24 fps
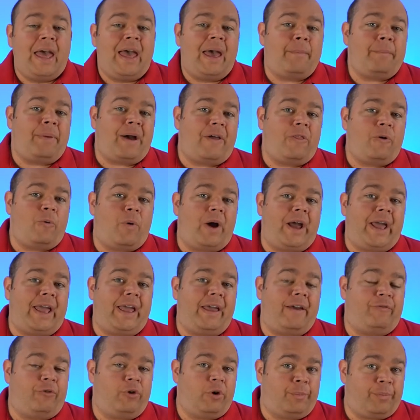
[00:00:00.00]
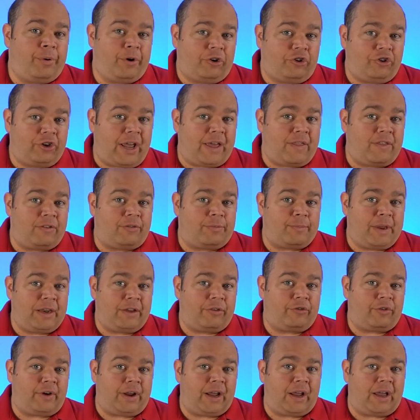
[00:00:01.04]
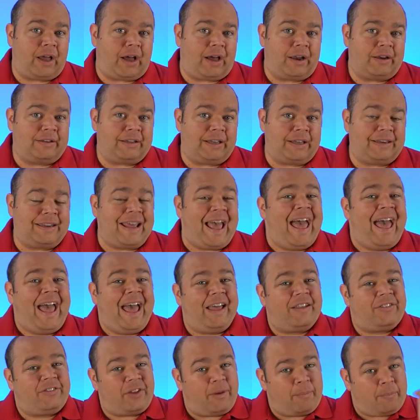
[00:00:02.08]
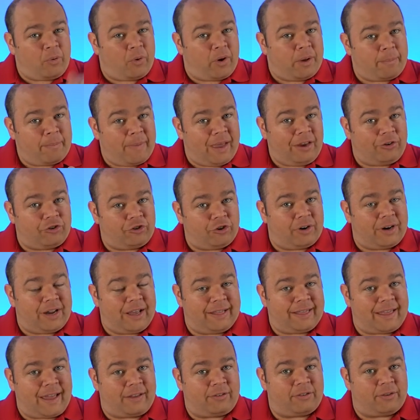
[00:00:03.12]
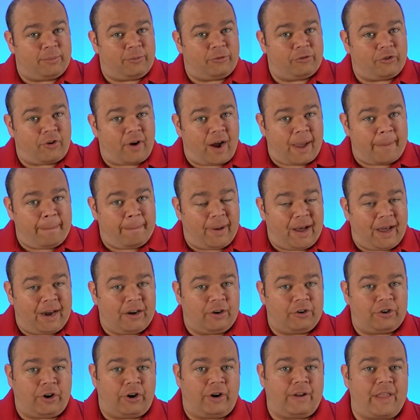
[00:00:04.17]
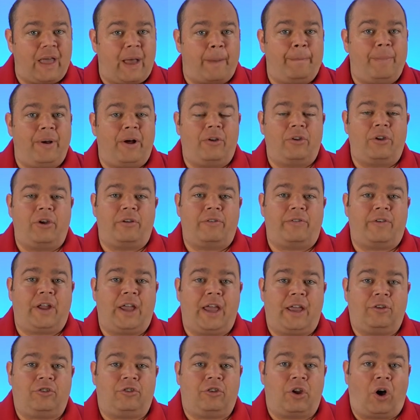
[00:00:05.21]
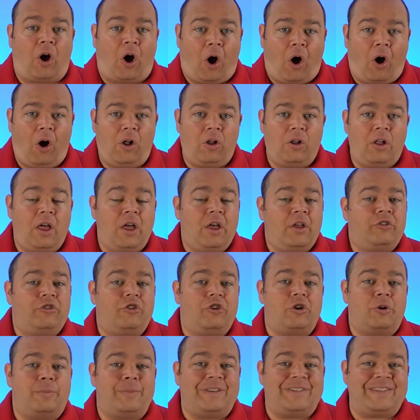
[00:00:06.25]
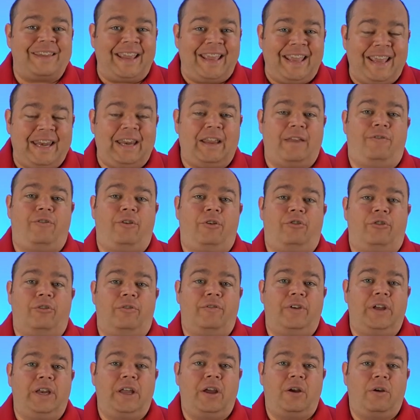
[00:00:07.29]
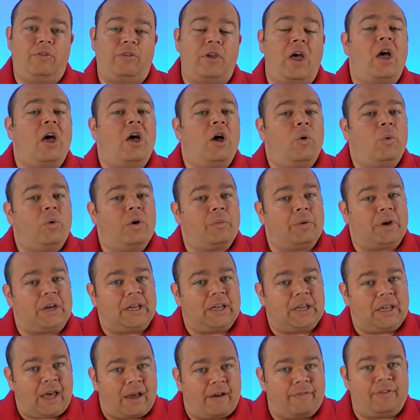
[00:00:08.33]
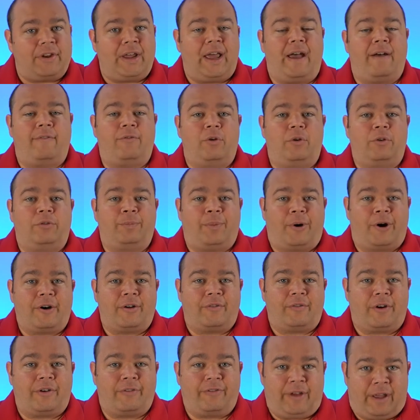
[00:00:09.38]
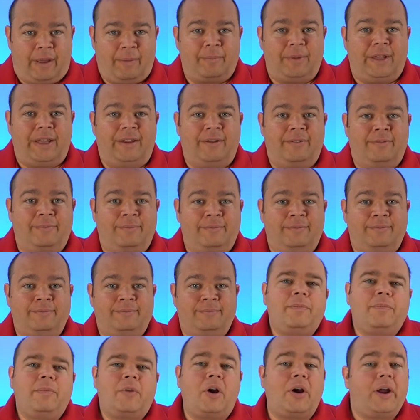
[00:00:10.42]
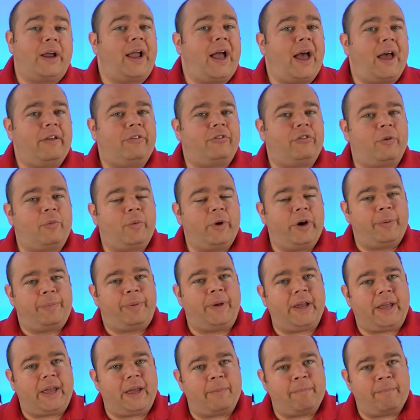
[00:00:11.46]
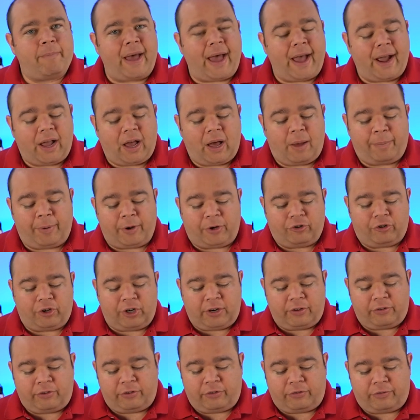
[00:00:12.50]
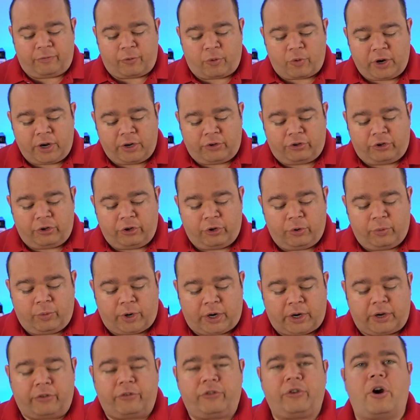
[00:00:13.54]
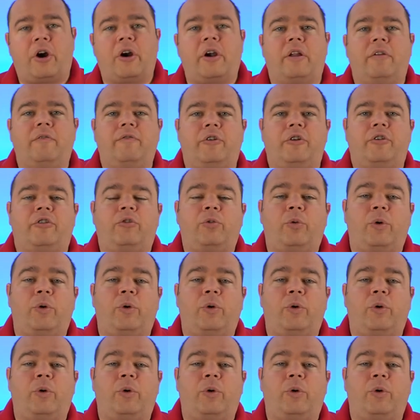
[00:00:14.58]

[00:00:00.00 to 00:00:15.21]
And by the way, if you appreciate this ministry and content, at some point make sure and hit that subscribe button, turn that bell notification to all, so you don't miss any future videos. We would love to have you as part of our family. Alright guys, so we are picking back up in Genesis 42. We're going to start in verse